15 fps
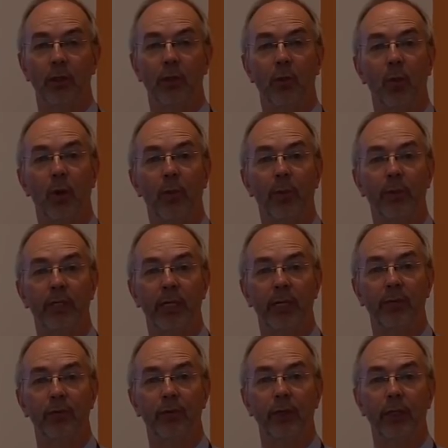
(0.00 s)
that what we're
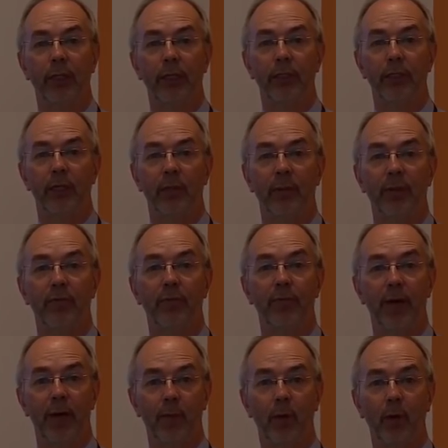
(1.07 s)
delivering is going to be
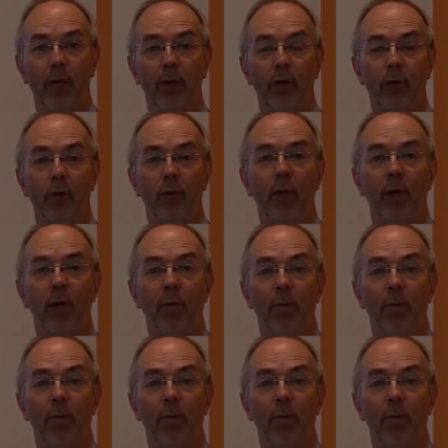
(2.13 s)
far more local,